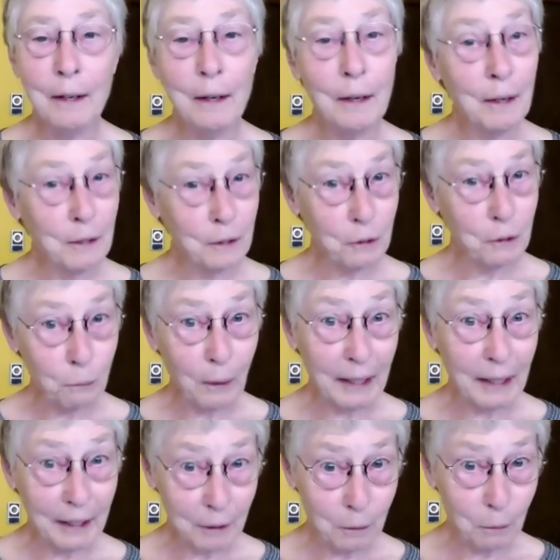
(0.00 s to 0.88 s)
to
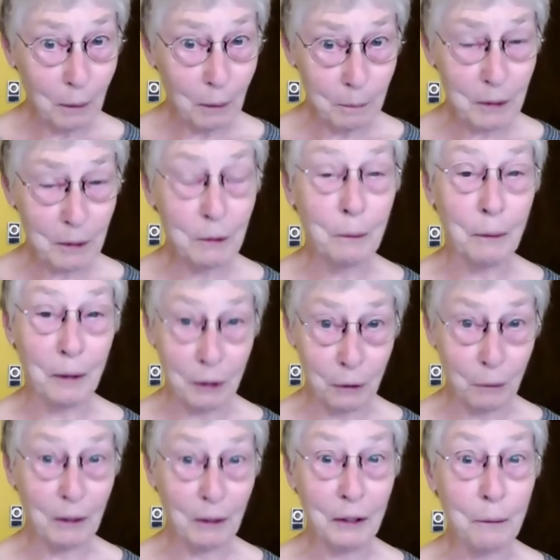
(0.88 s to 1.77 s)
run into him too, and
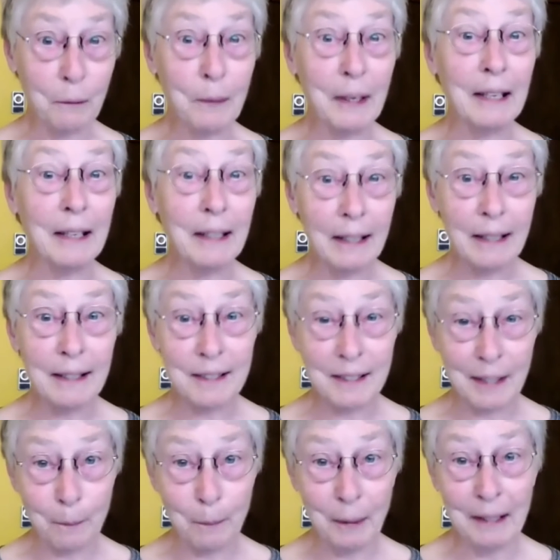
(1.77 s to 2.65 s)
you'll agree he's
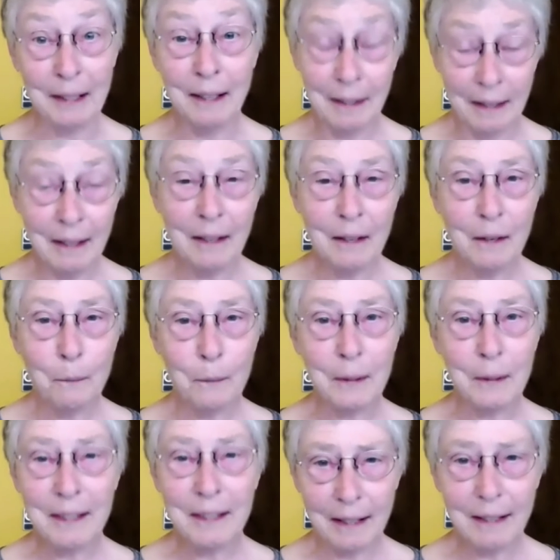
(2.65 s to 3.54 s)
someone
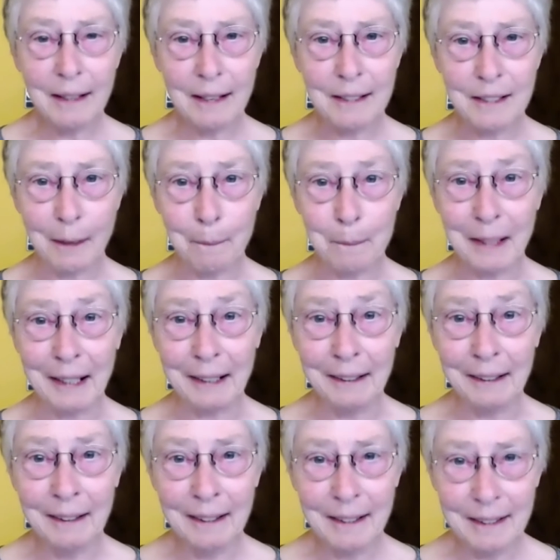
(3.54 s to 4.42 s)
with
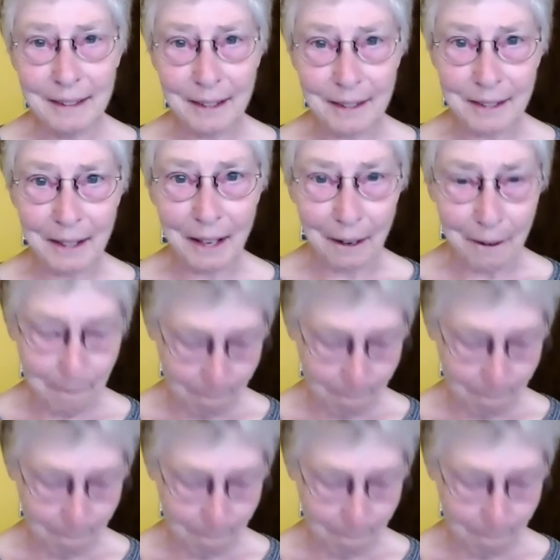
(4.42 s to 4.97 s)
something to say.